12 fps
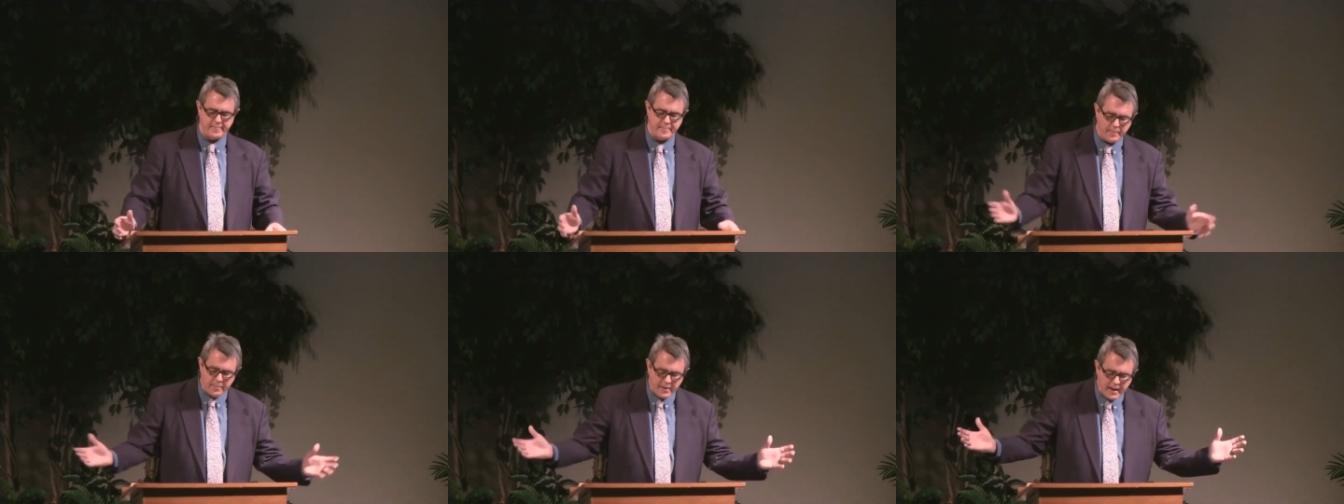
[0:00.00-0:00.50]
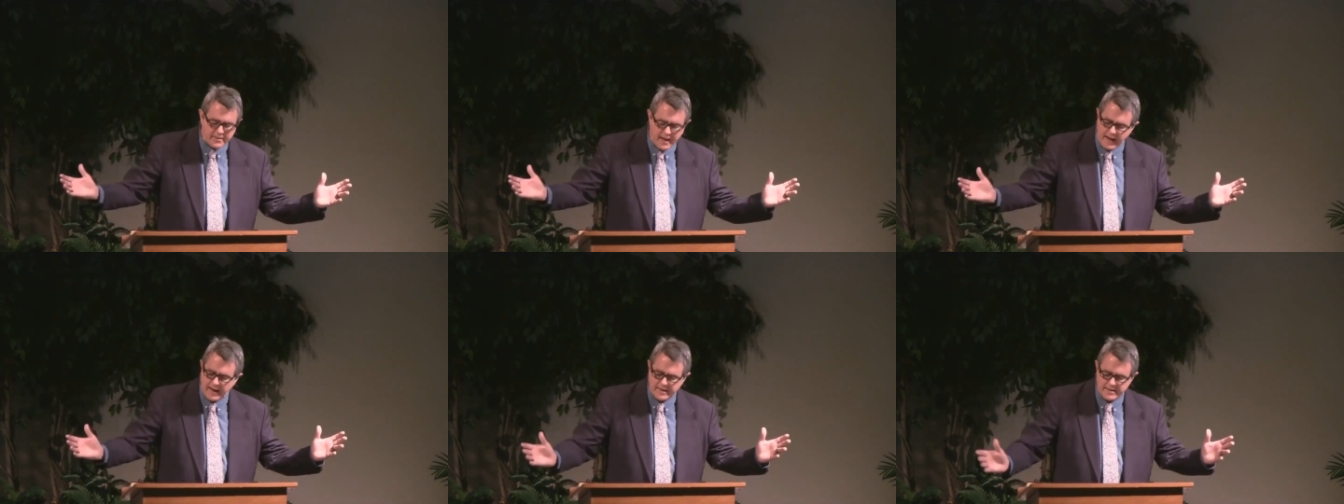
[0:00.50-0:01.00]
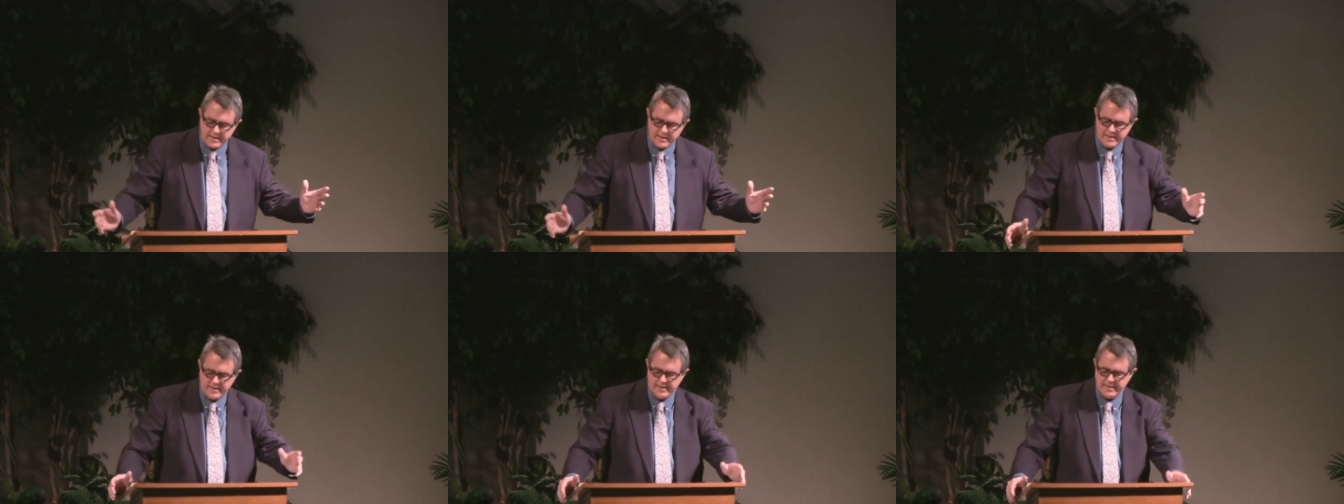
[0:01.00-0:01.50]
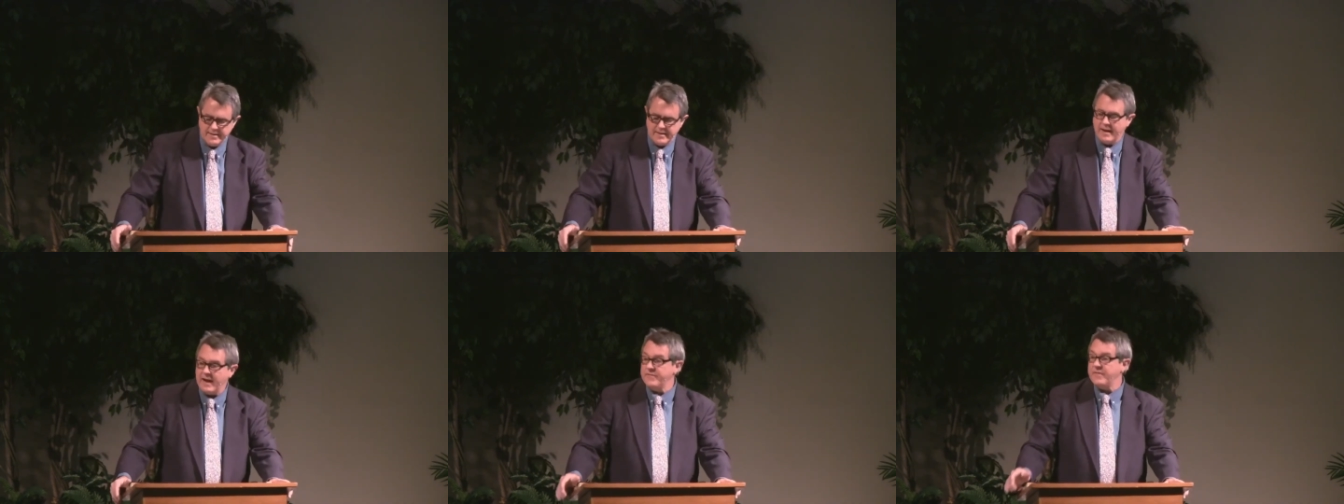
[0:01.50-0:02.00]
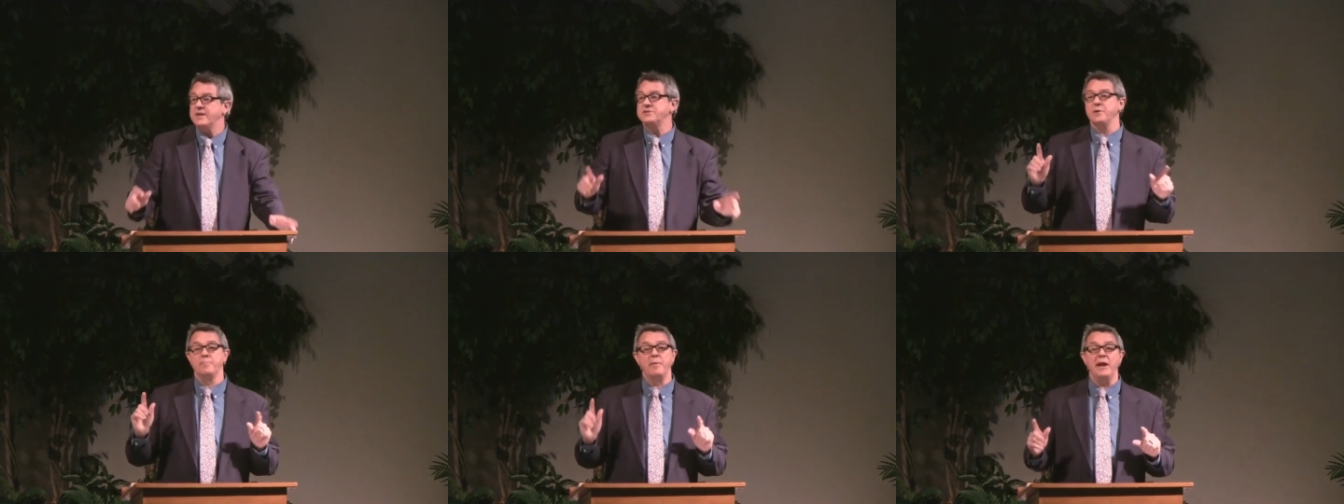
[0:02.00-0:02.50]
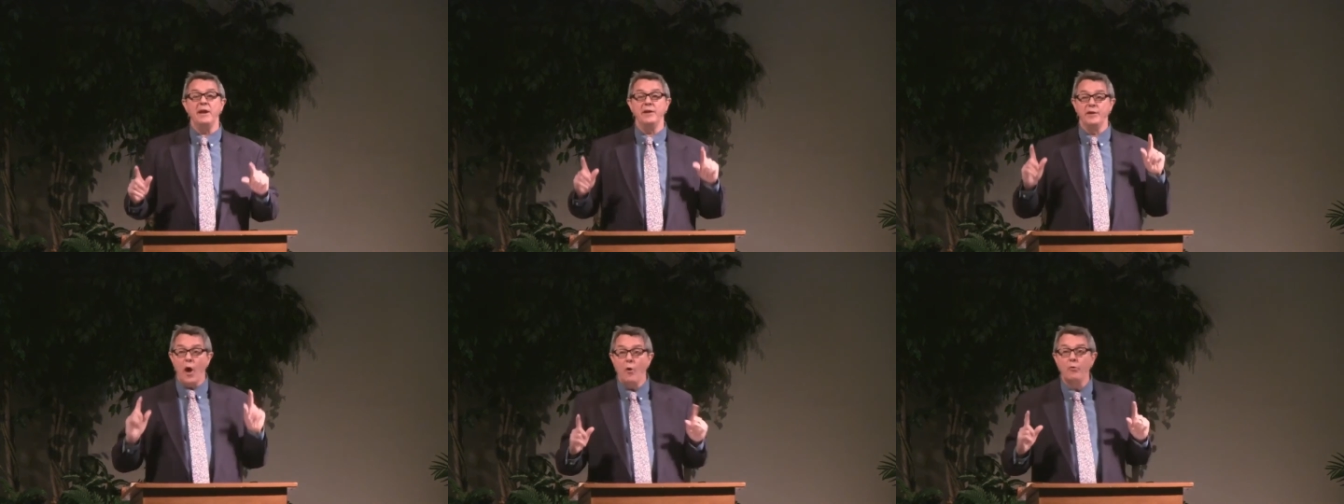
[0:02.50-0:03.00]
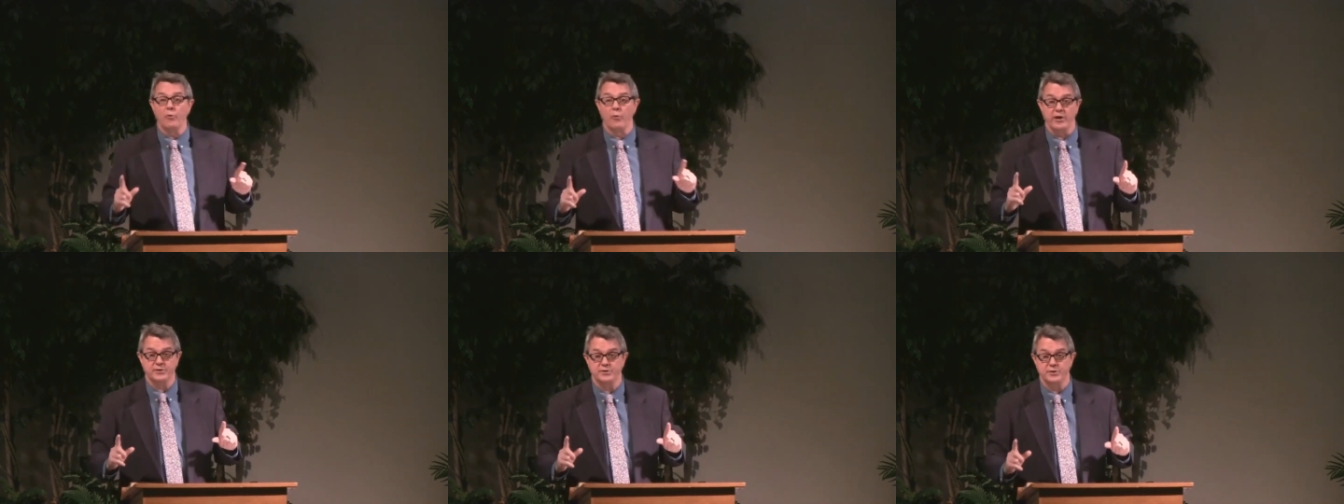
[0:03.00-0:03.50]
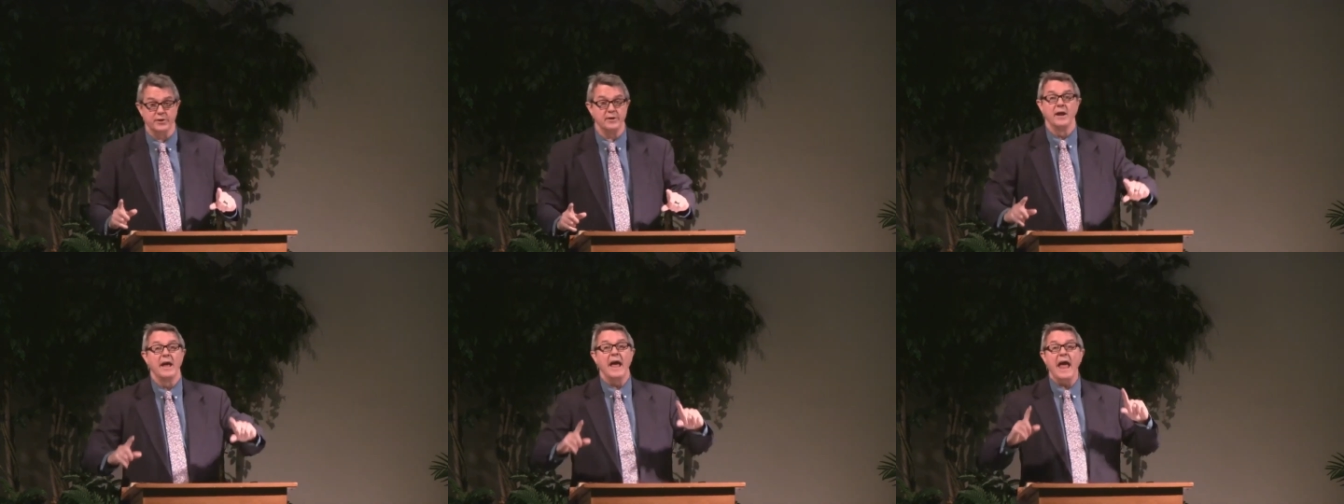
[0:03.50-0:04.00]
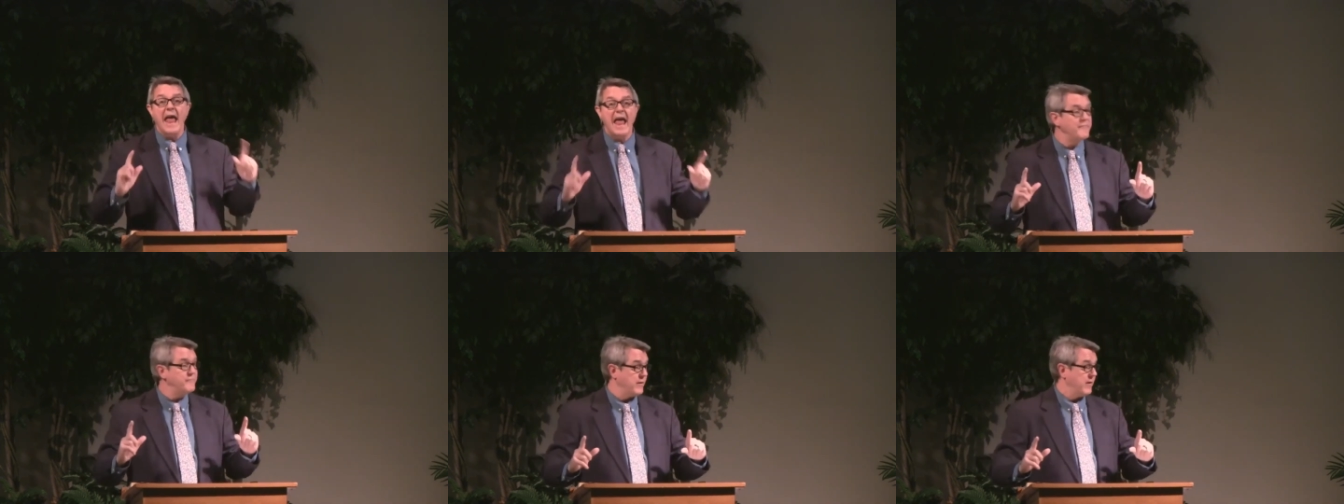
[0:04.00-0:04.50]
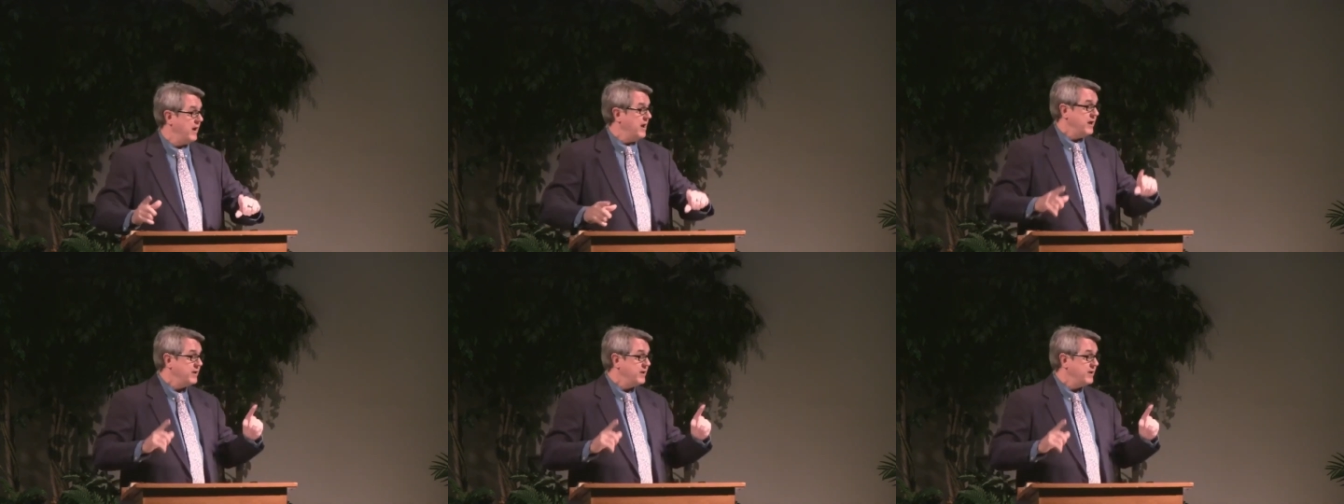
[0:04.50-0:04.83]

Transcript: People like that. And that should be no Christian ever.